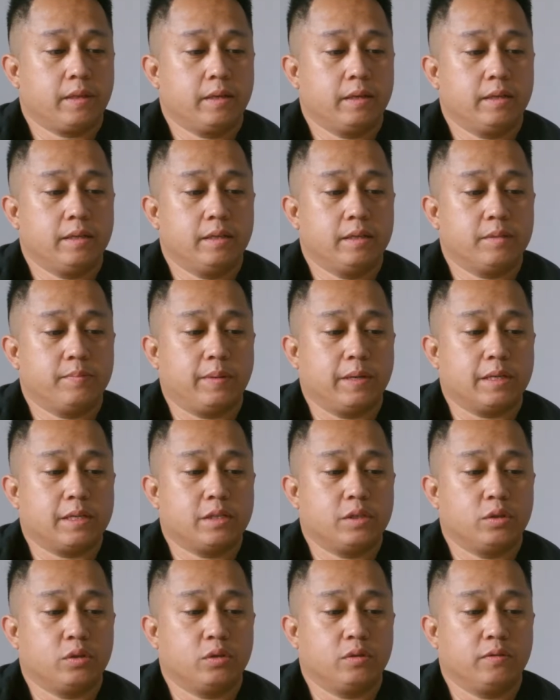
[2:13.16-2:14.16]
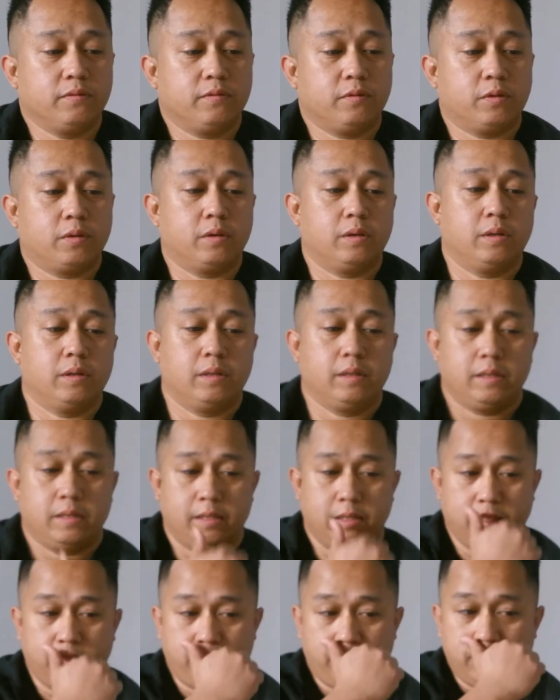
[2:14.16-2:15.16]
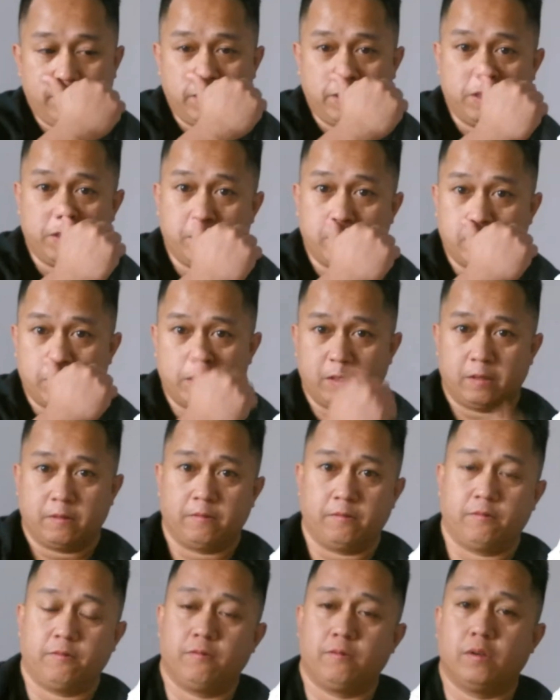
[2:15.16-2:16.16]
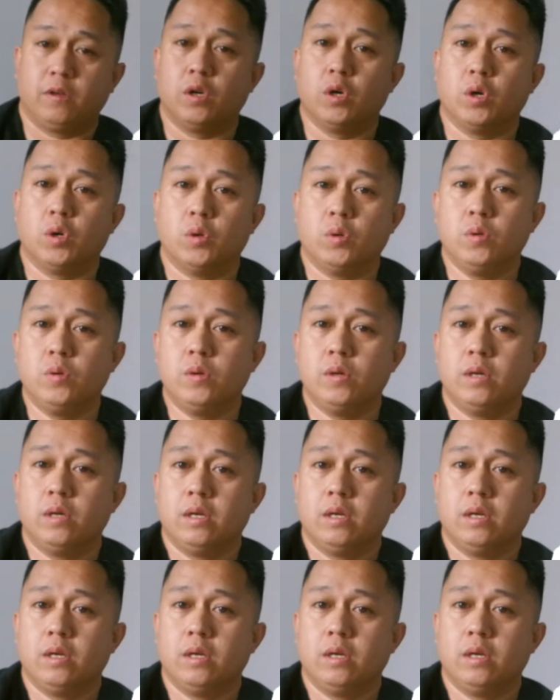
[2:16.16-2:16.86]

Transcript: he's best known for his videos of Go,